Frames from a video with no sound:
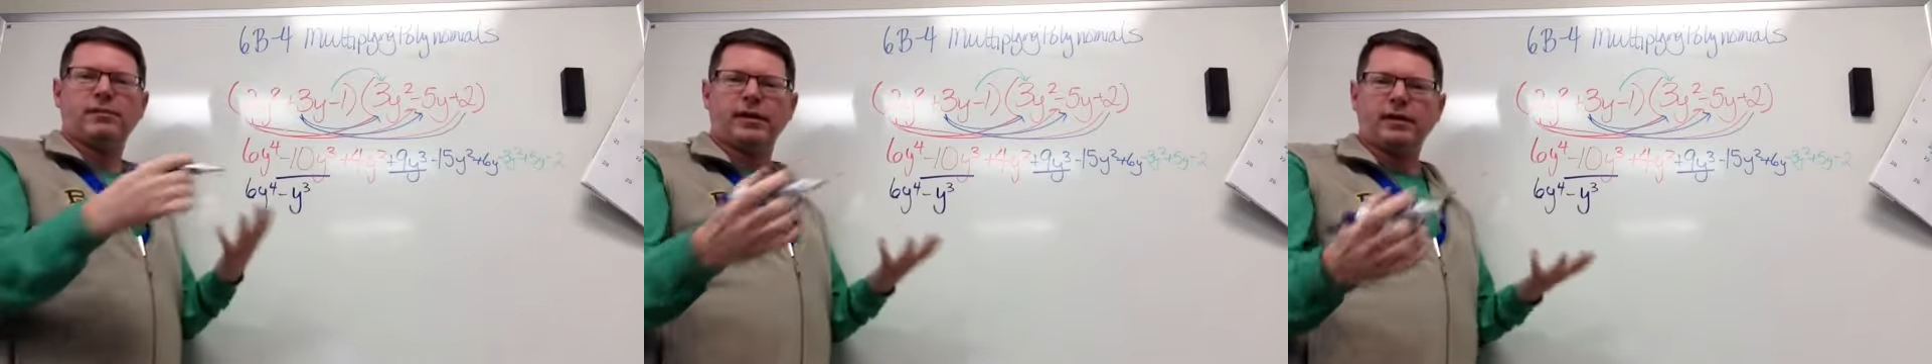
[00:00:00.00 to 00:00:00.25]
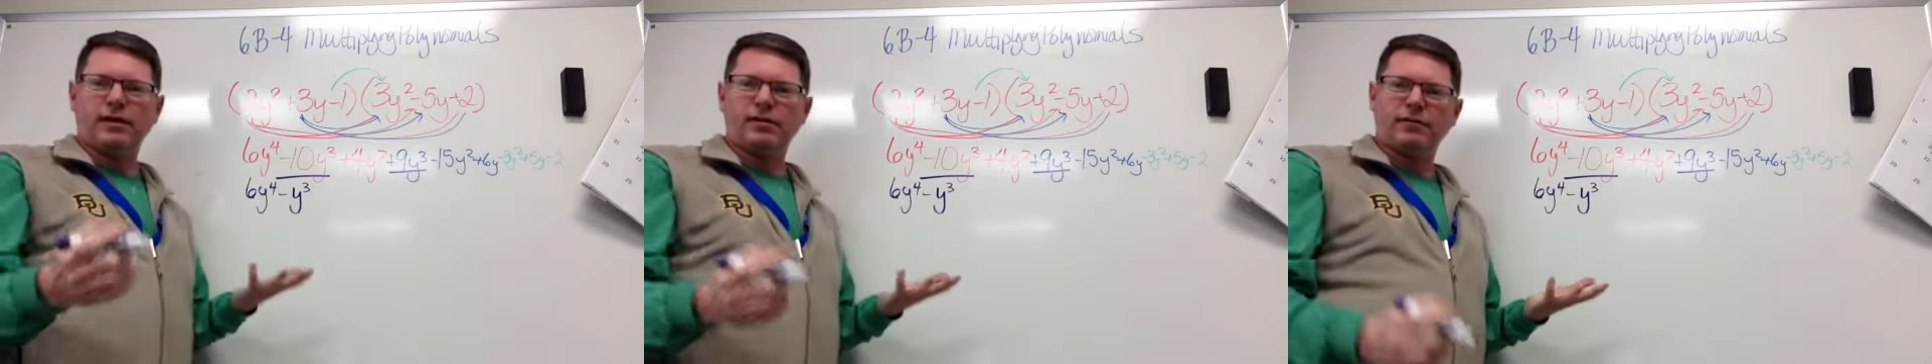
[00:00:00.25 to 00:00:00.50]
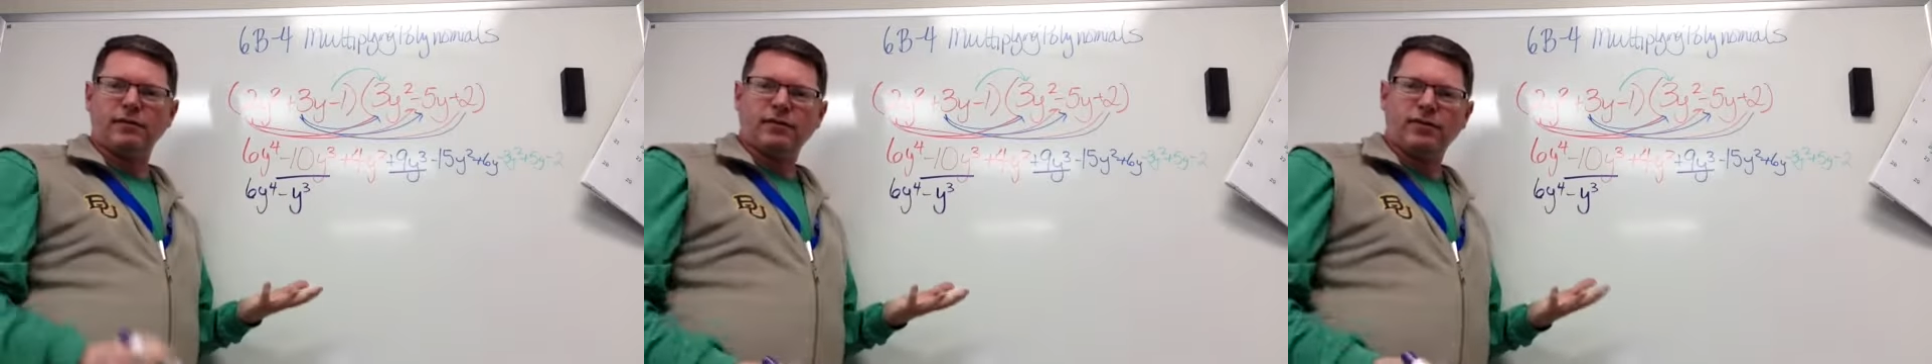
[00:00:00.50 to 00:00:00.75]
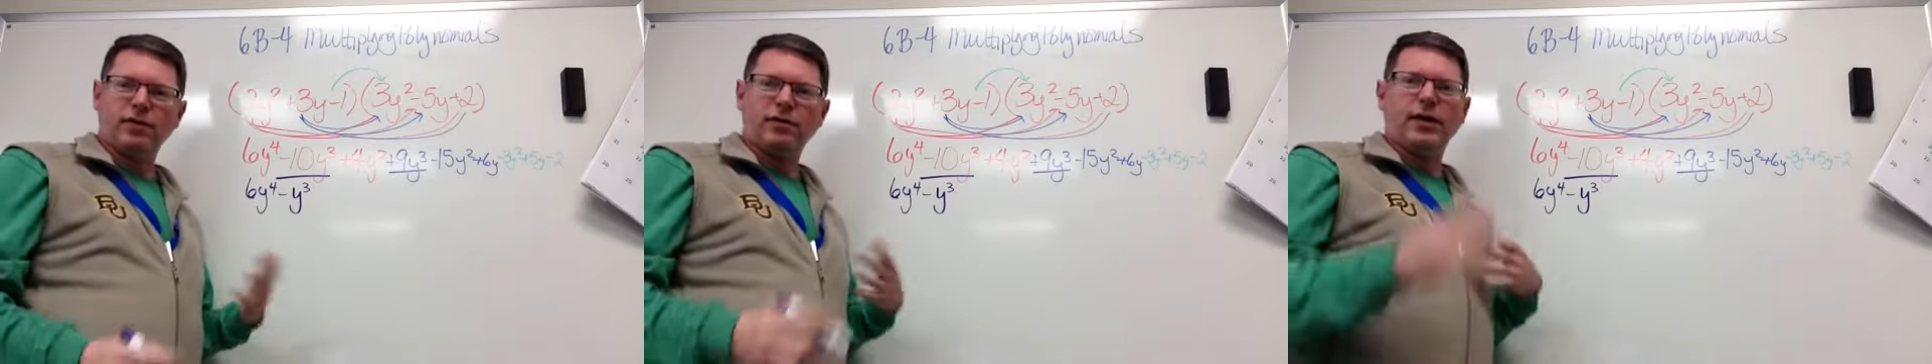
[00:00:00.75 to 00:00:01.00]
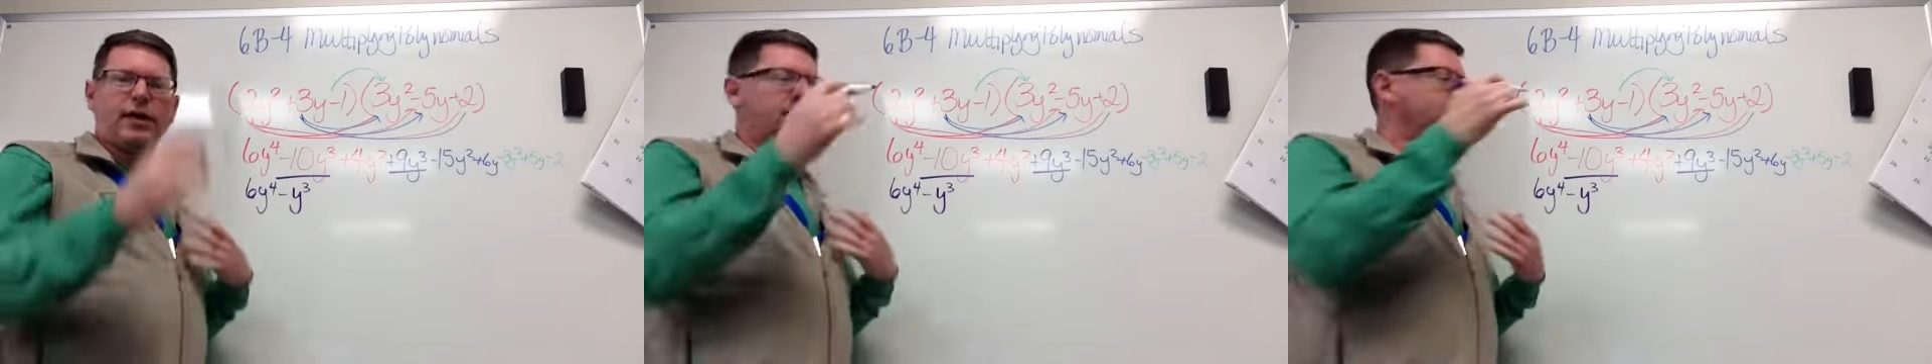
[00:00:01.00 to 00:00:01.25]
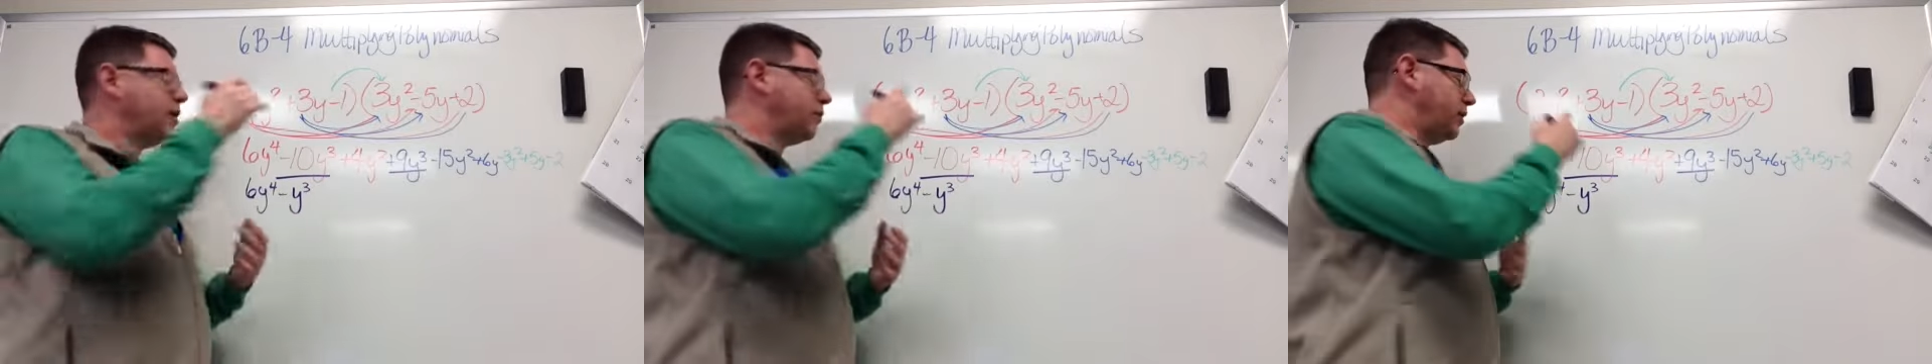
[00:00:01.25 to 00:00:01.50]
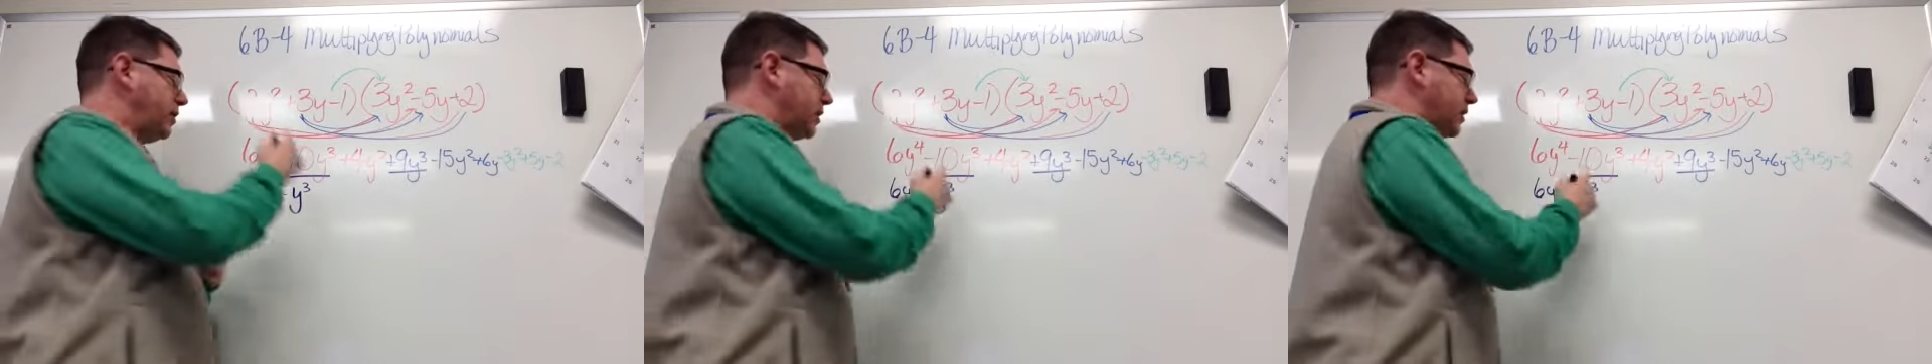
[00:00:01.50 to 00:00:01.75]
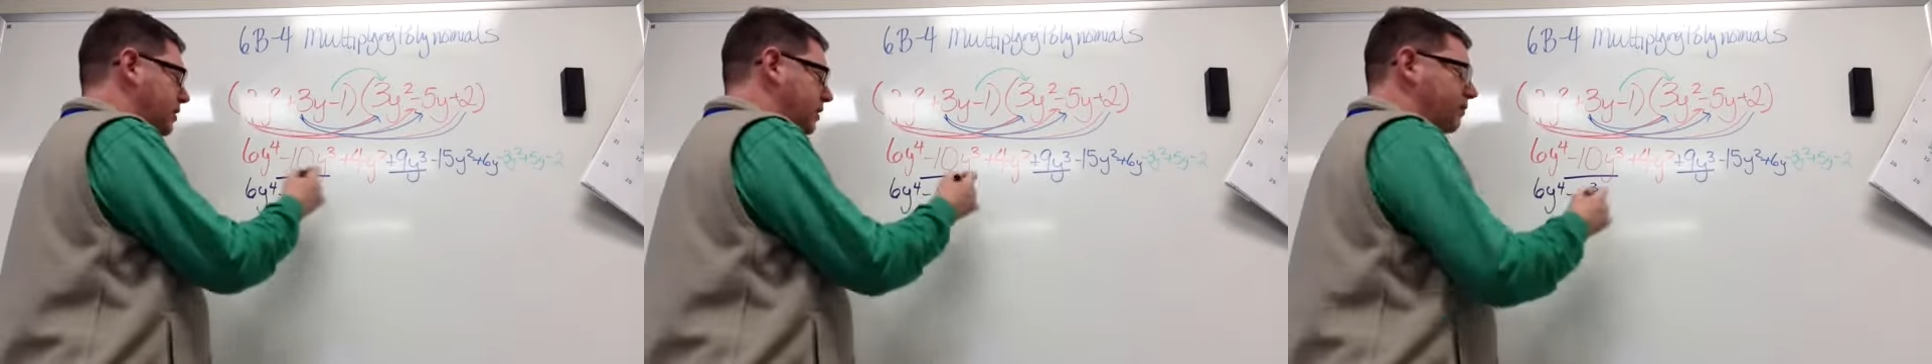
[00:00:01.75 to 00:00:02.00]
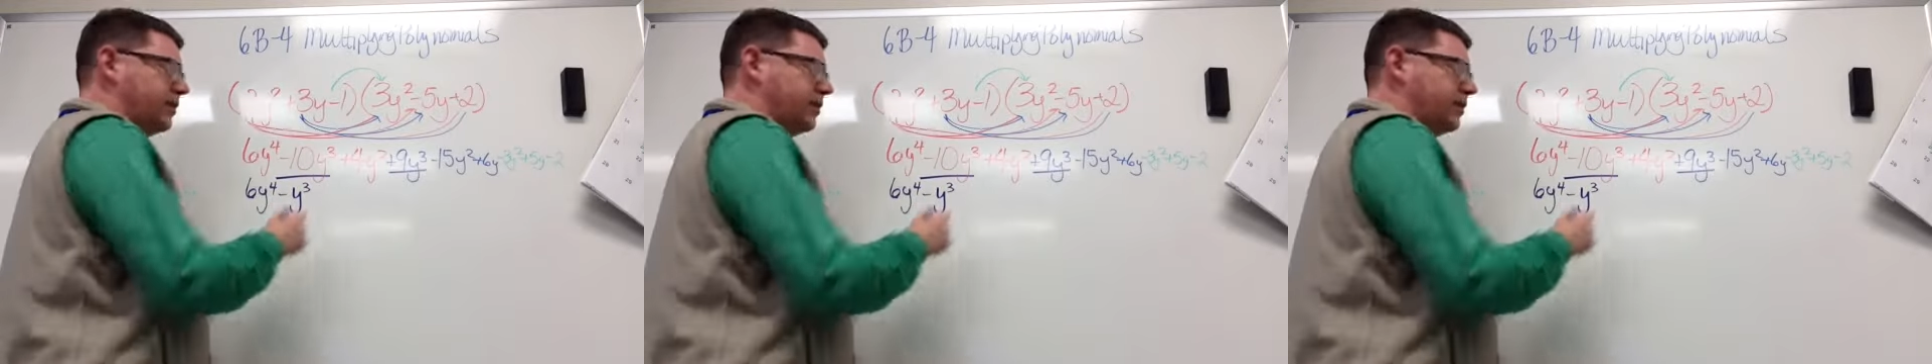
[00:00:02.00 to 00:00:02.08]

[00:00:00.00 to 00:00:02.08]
Math Council 1508. We just leave